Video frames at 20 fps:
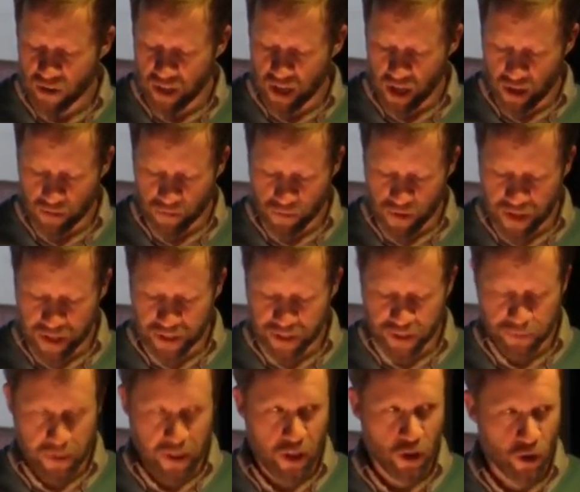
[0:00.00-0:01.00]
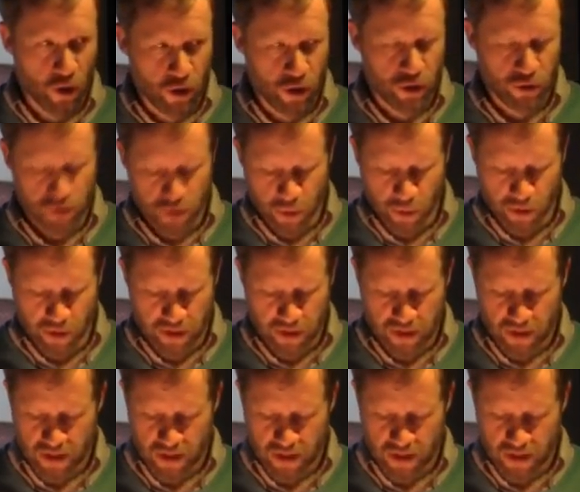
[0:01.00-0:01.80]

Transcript: unafraid to speak her truth,